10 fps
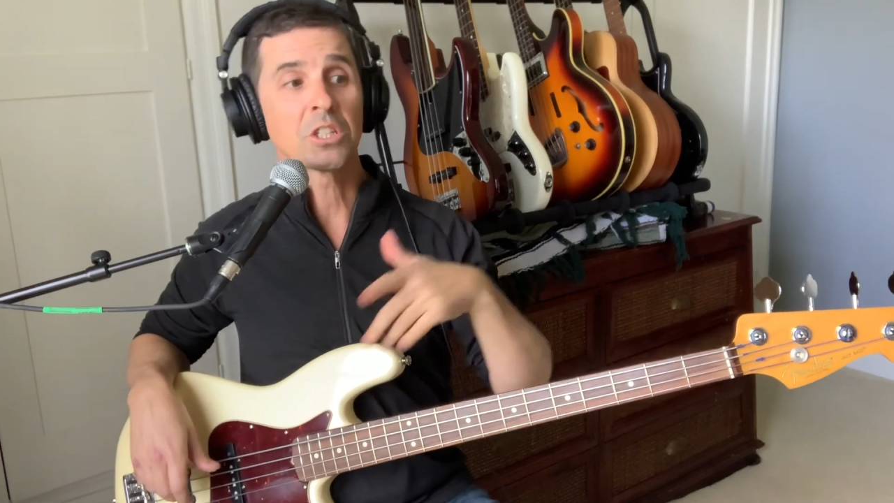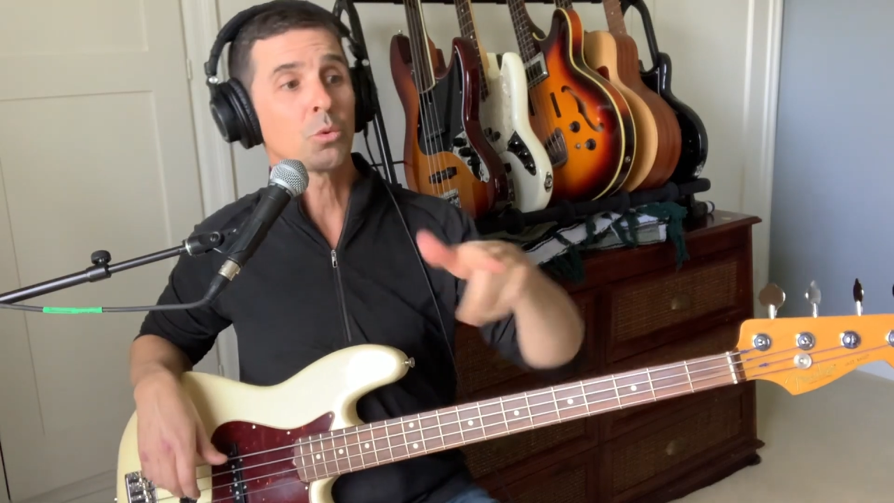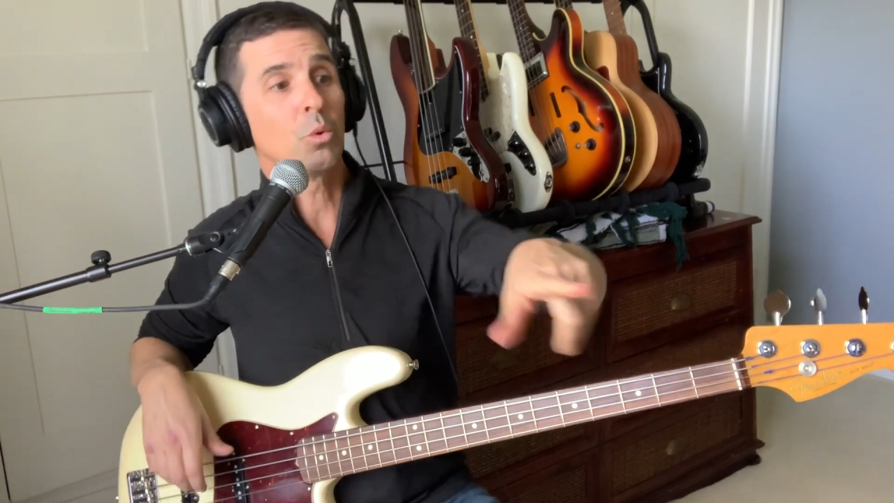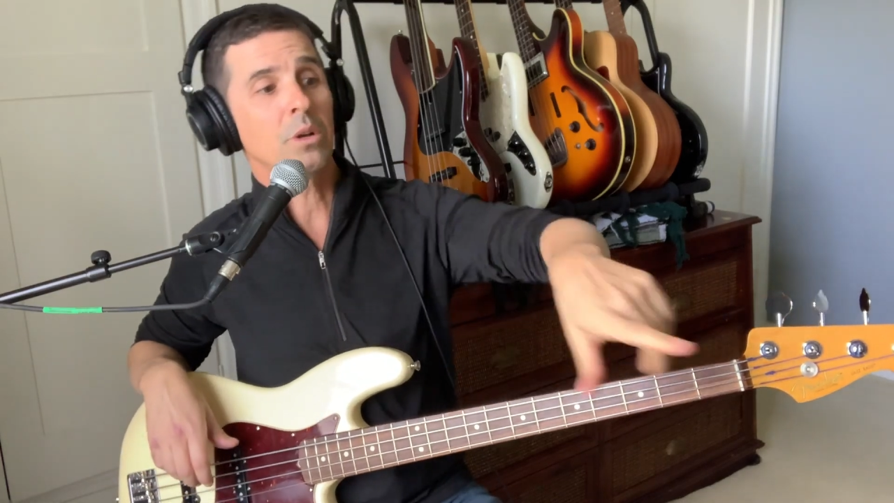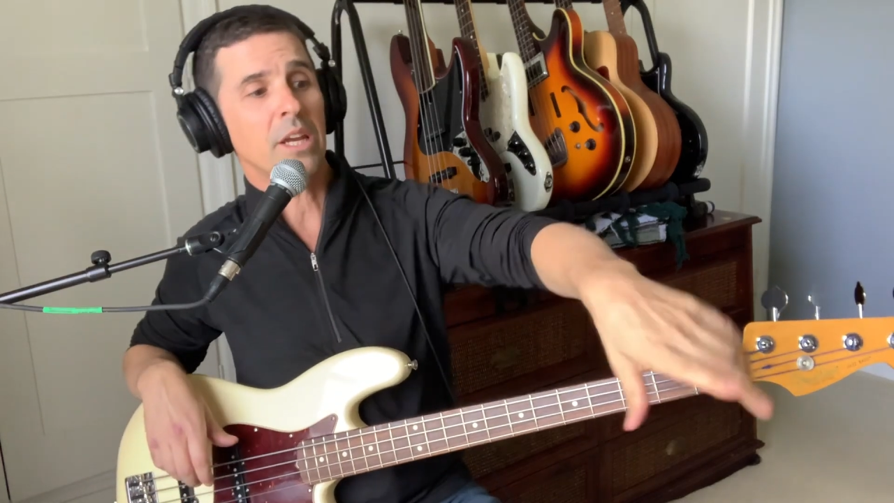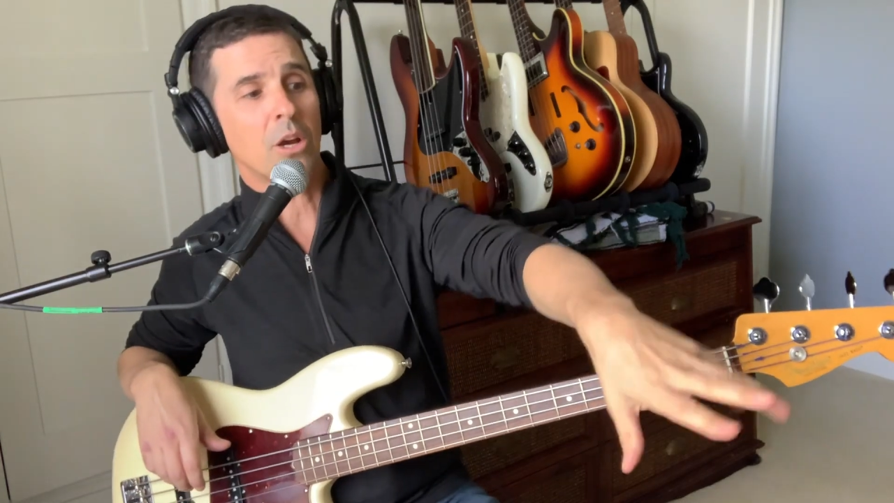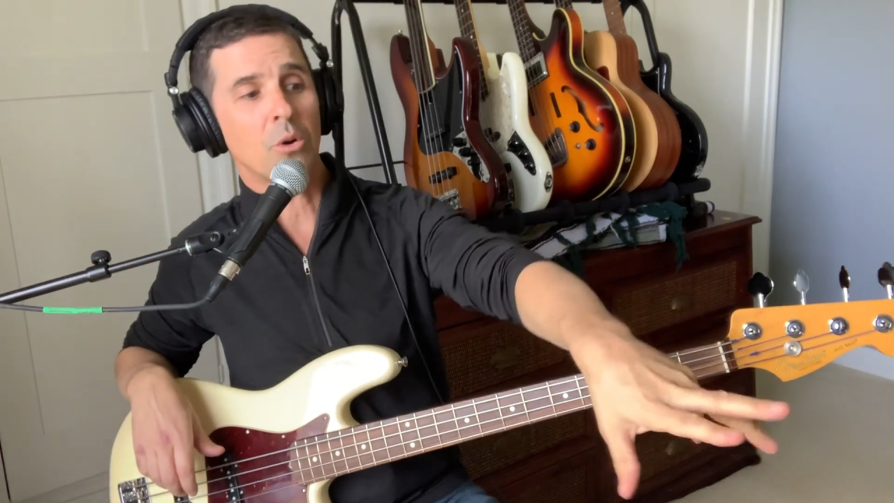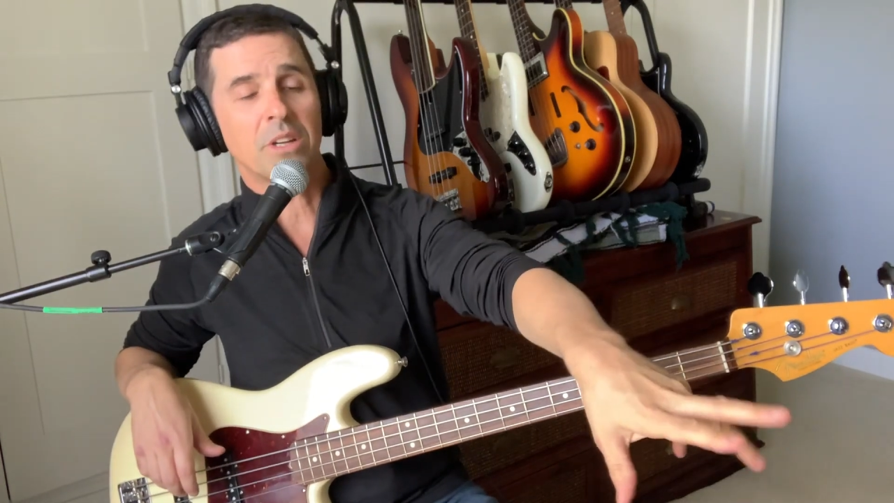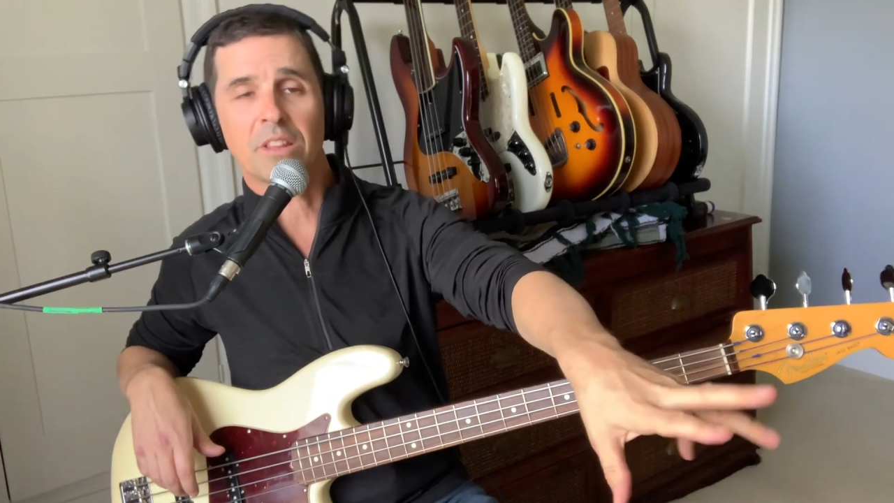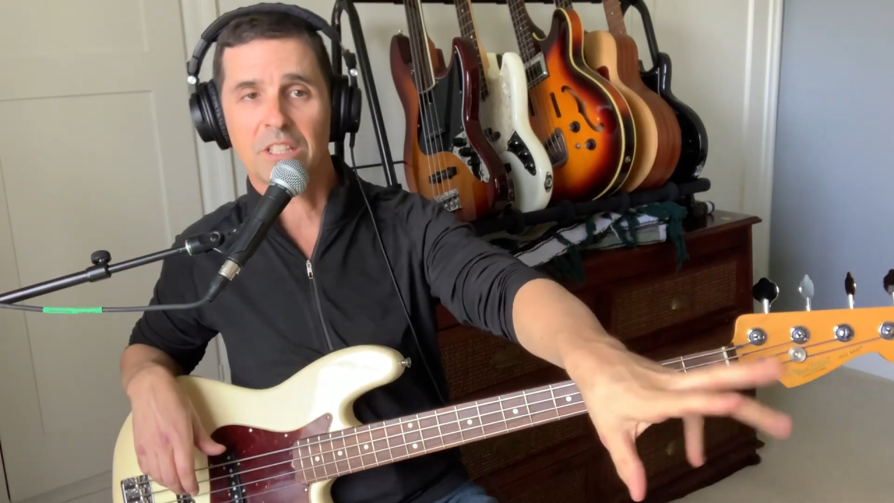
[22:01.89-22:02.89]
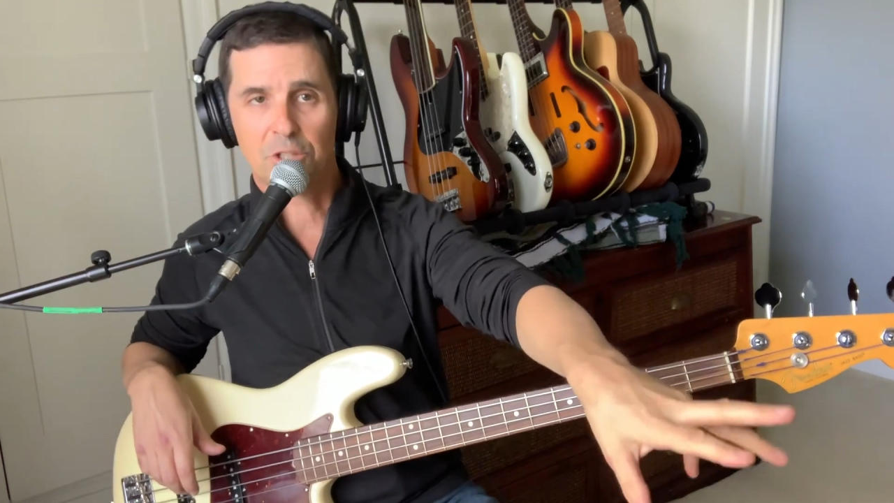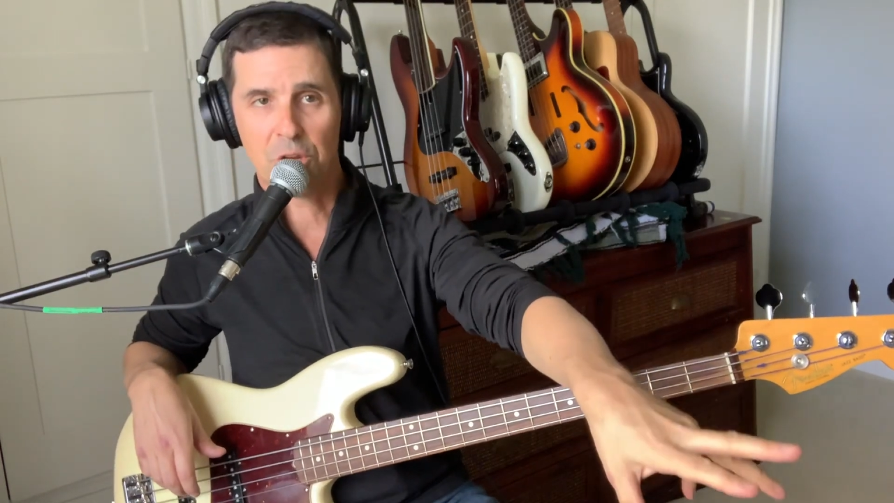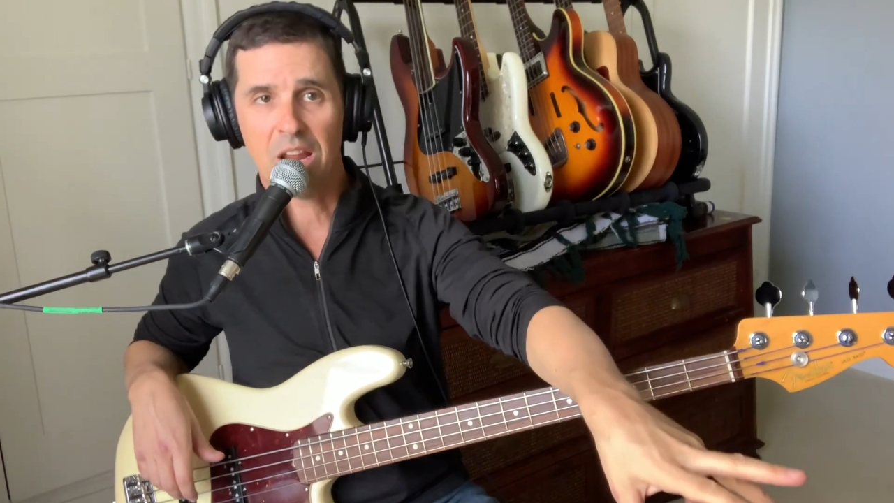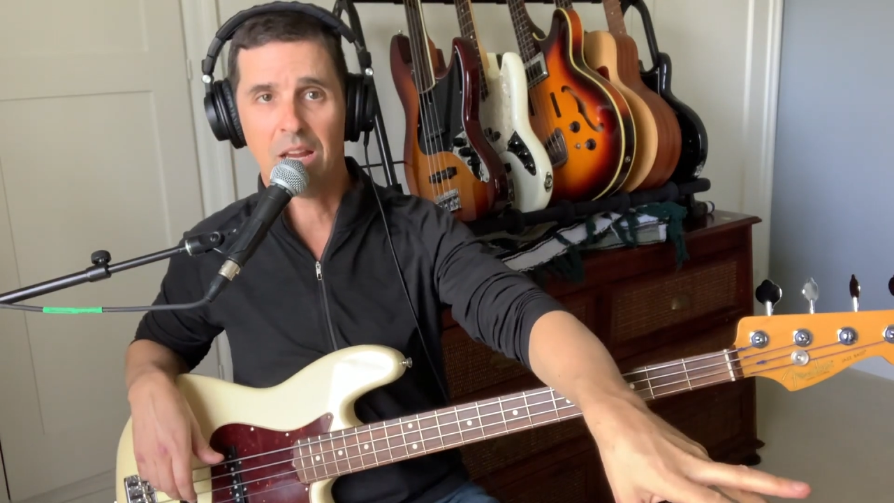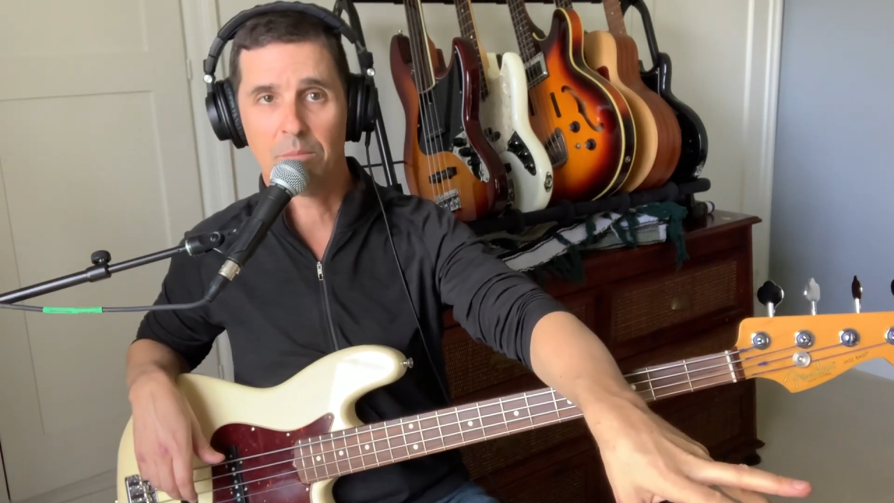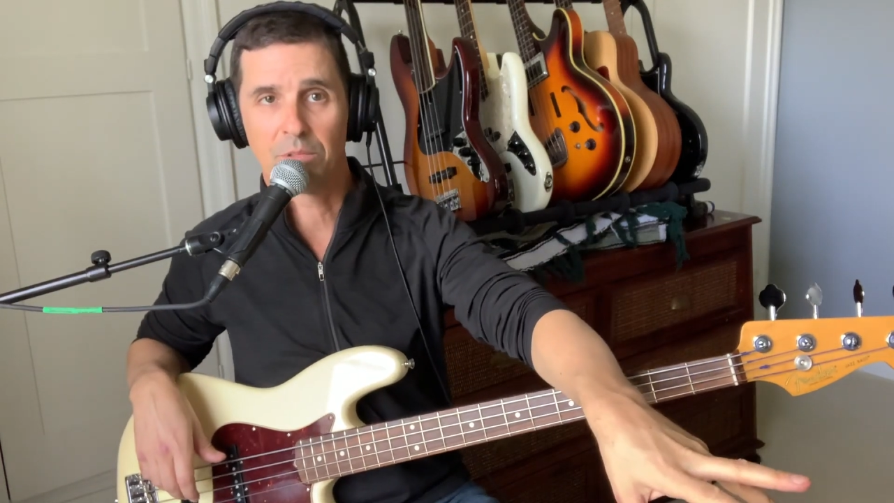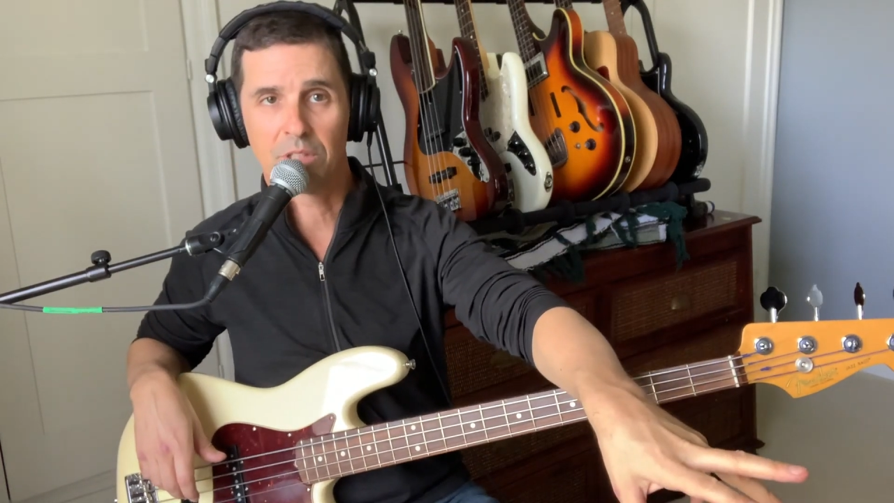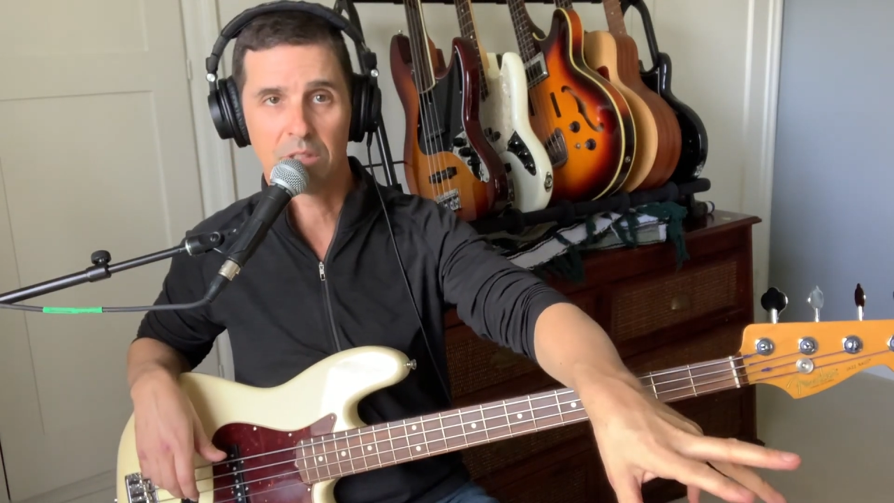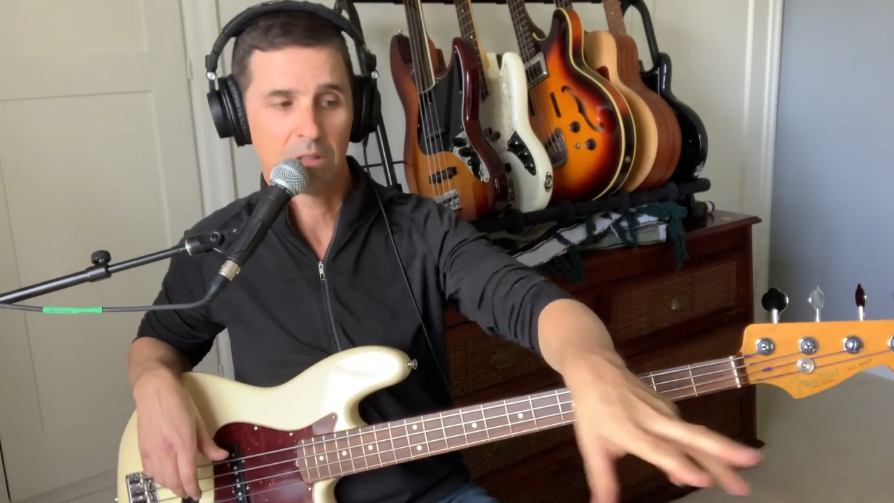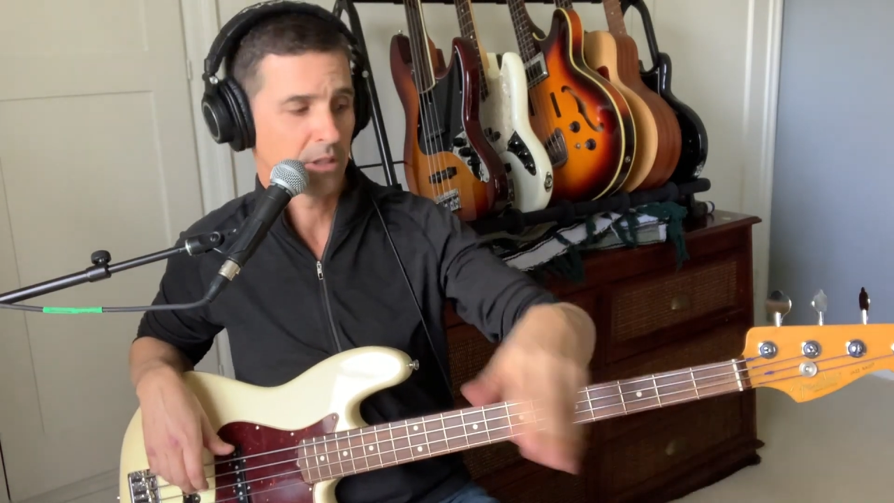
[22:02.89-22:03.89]
just when they go into these
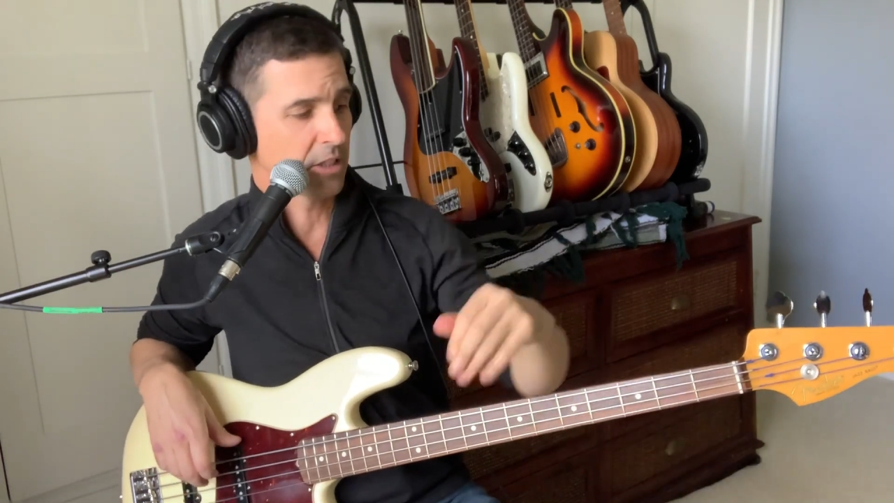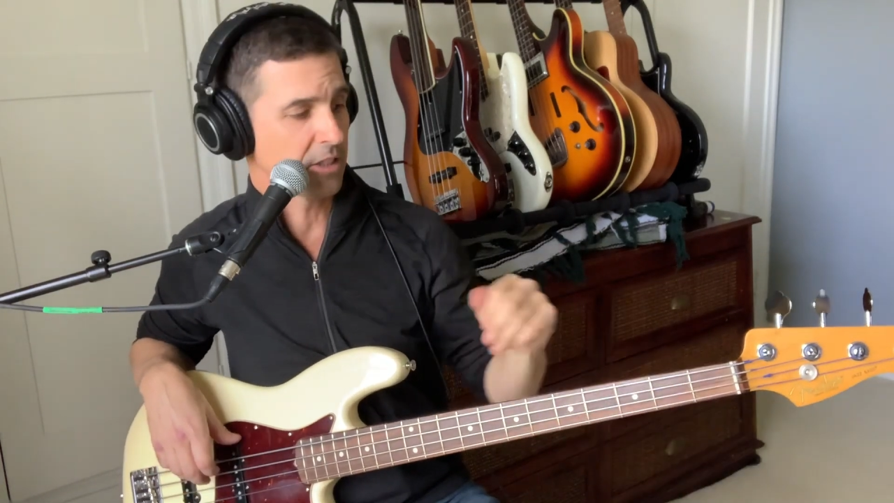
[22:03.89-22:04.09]
jams,